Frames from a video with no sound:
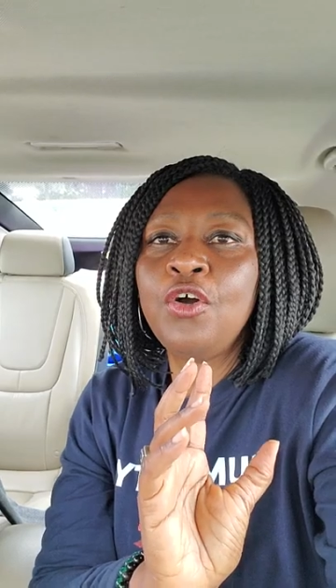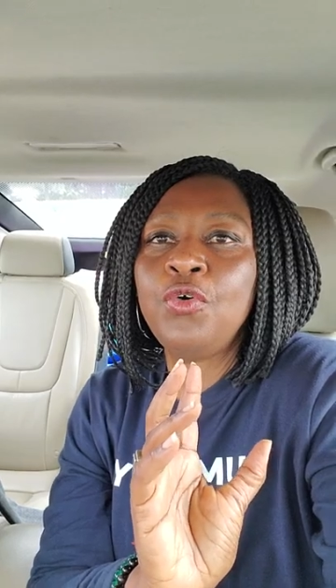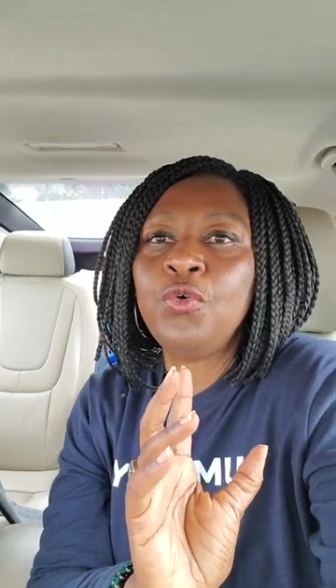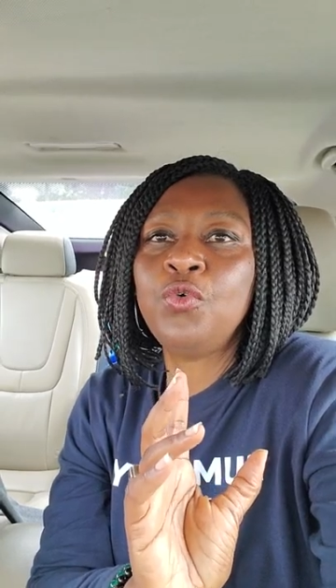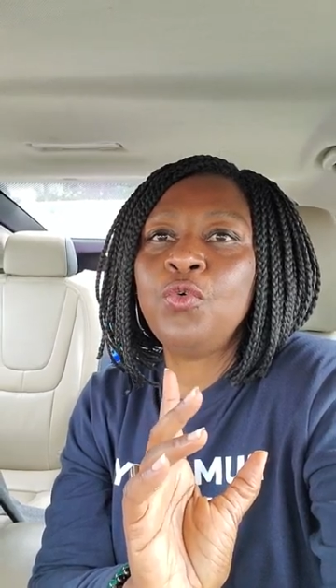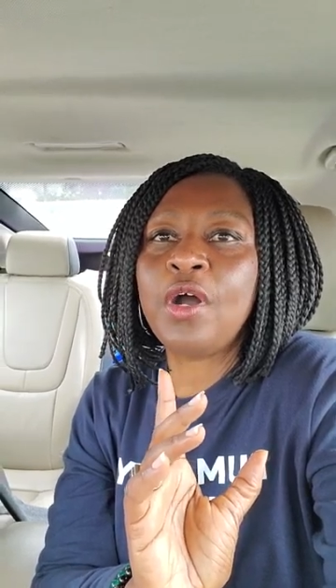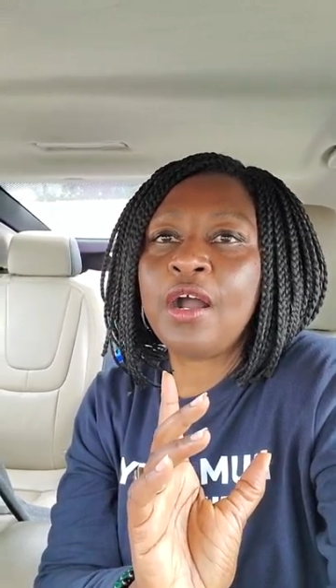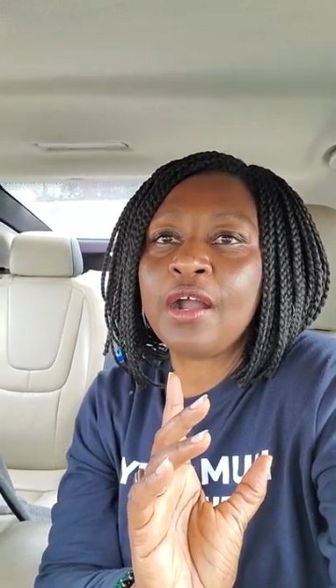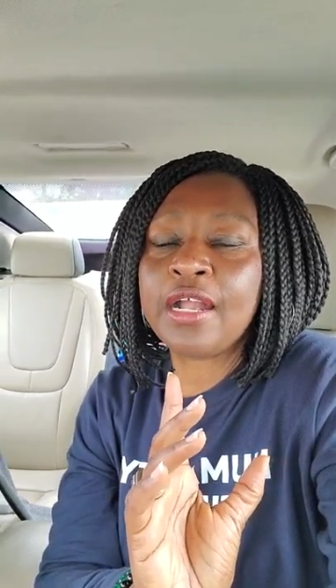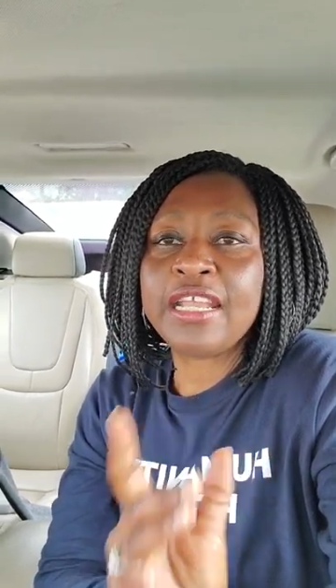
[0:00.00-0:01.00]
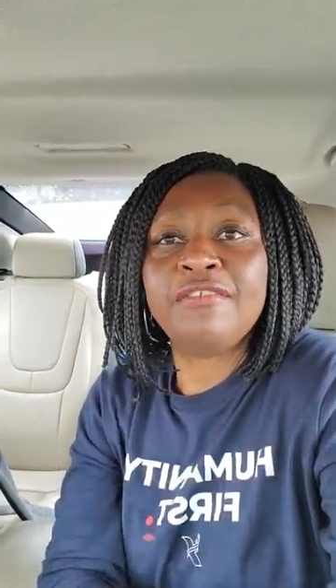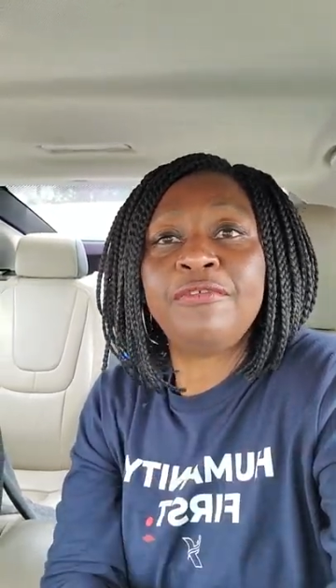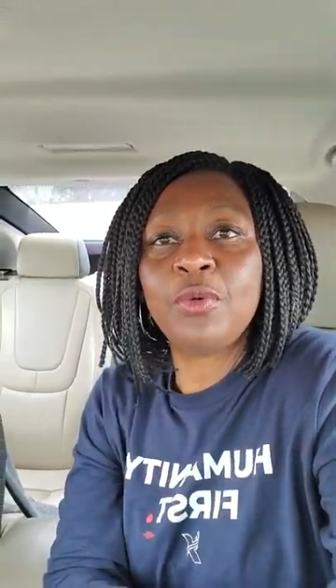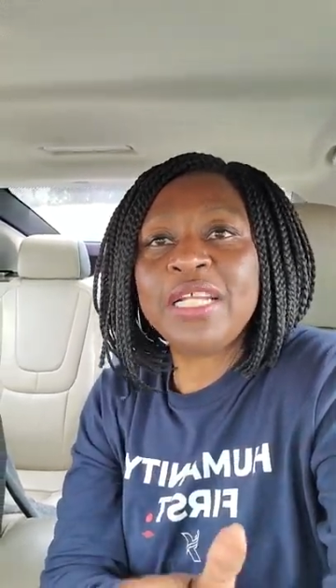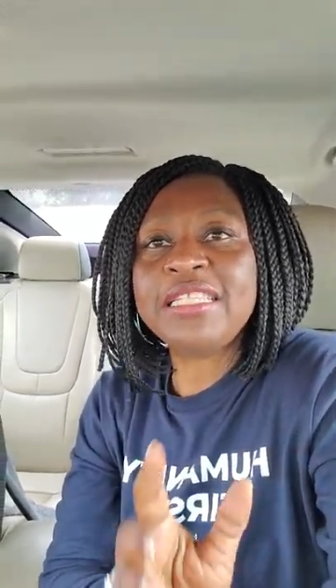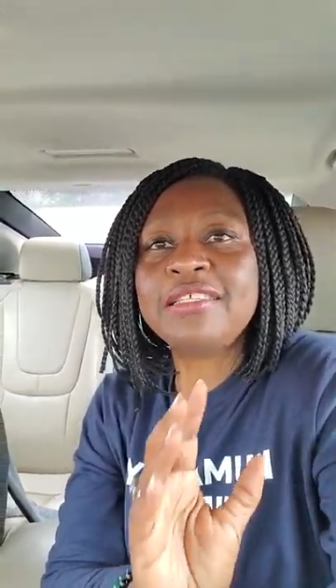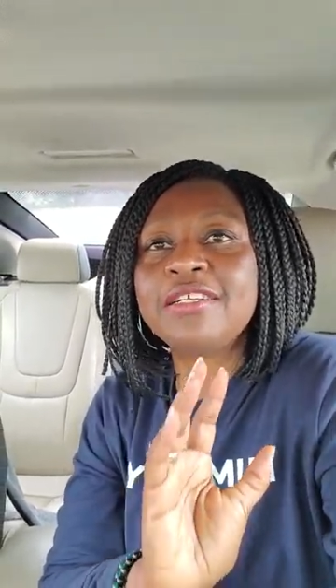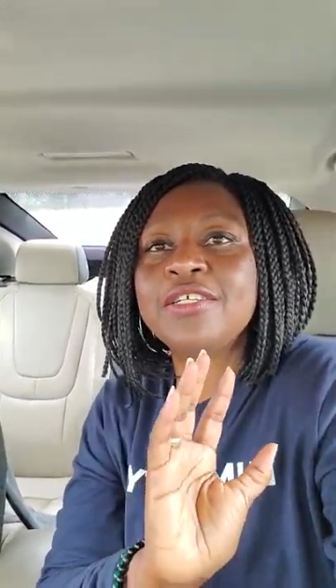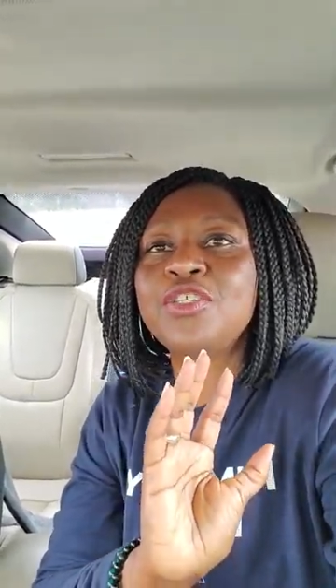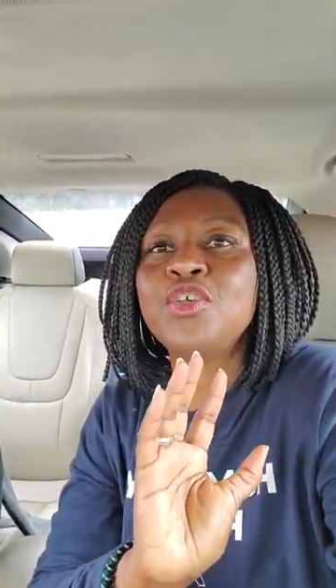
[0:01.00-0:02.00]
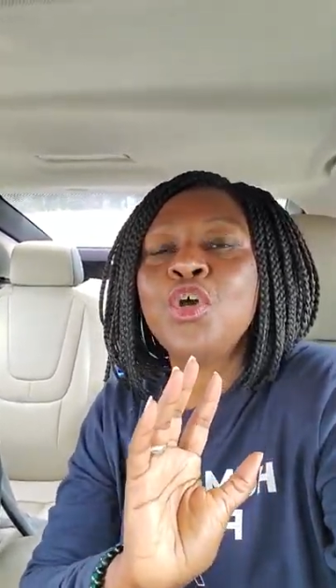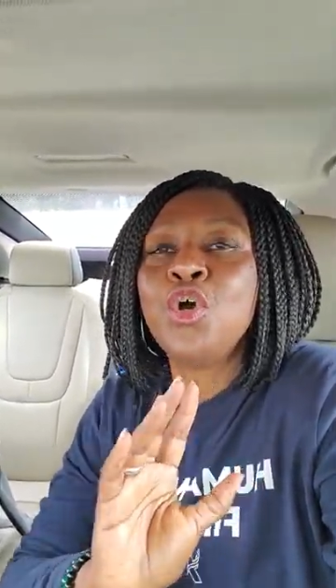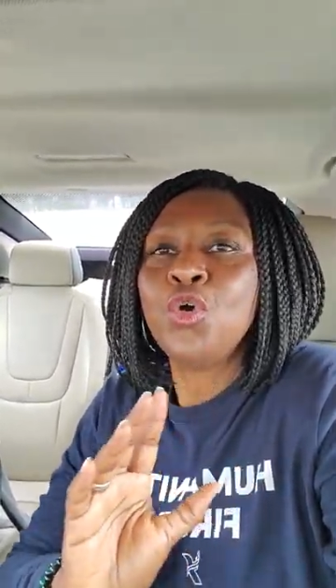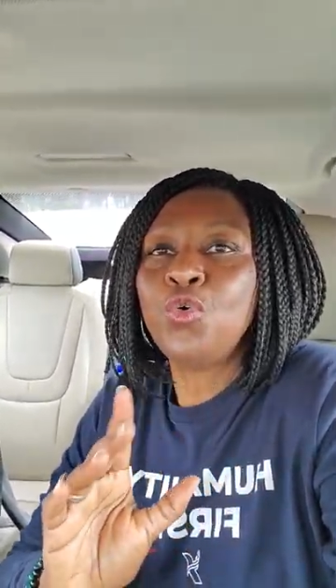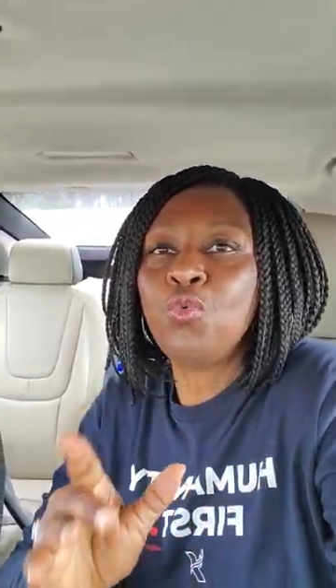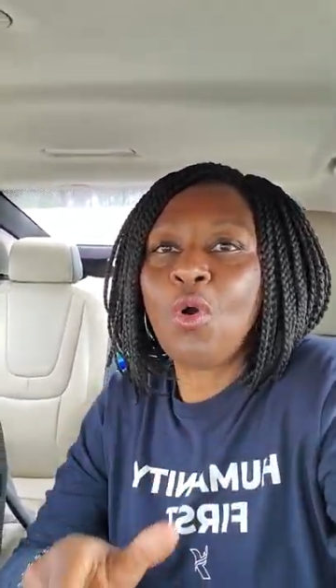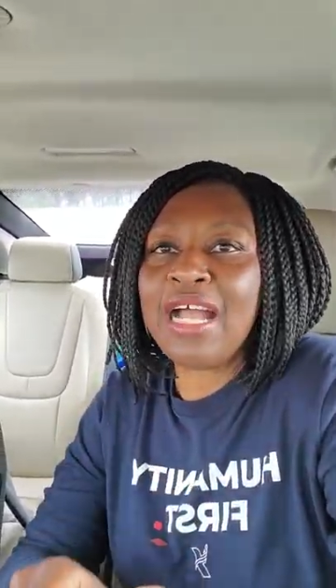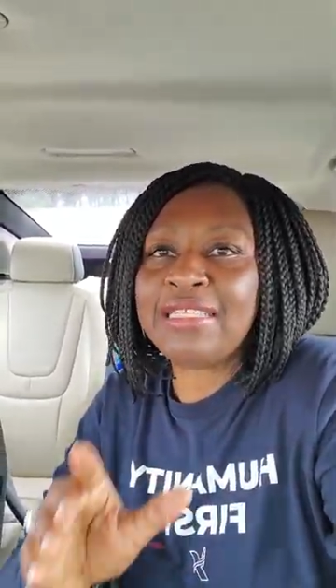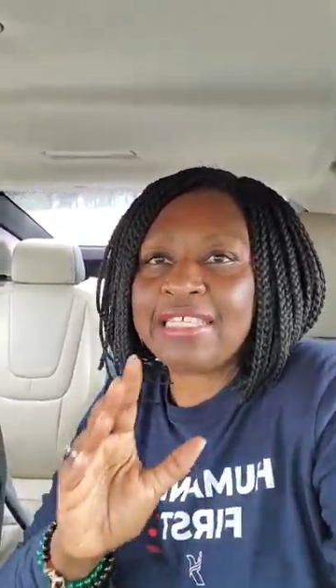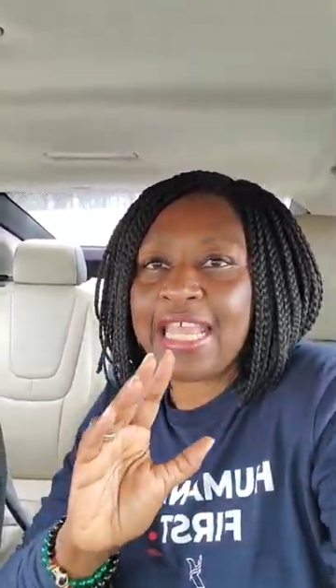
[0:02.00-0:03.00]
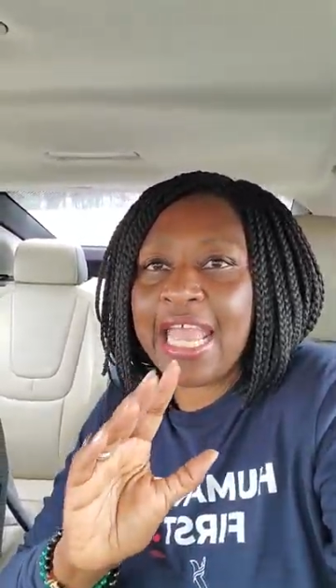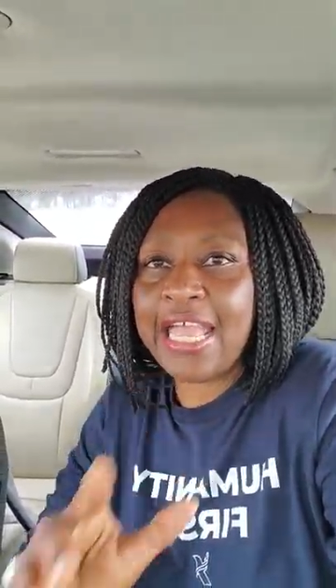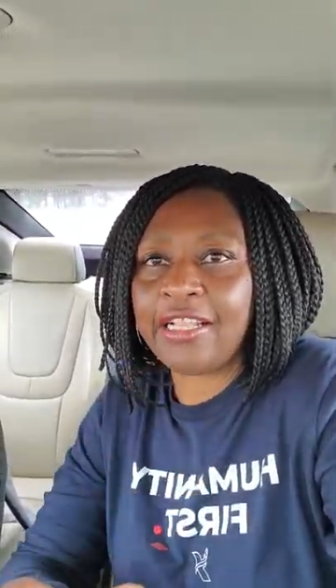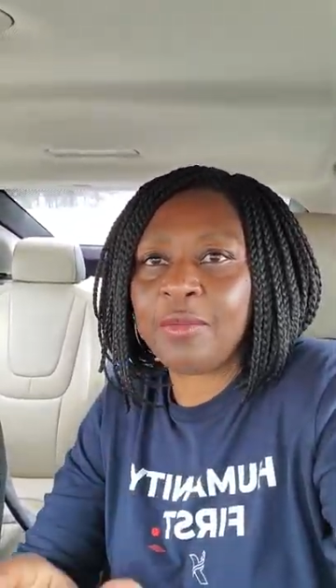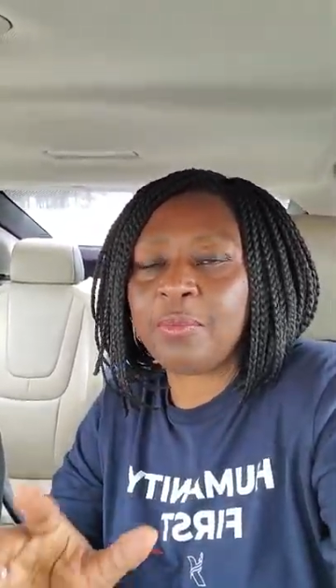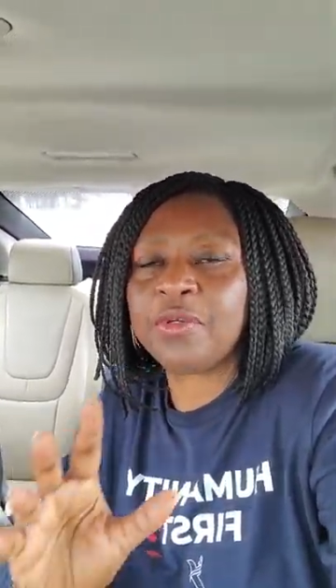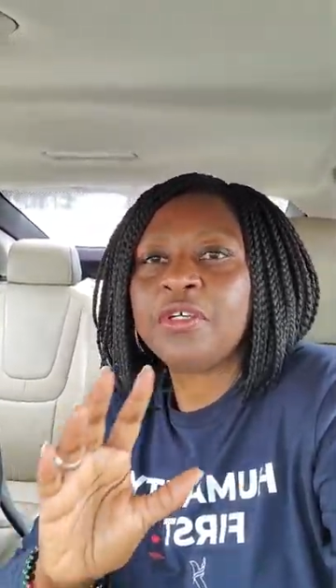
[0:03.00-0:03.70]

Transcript: who are influencers who want to help,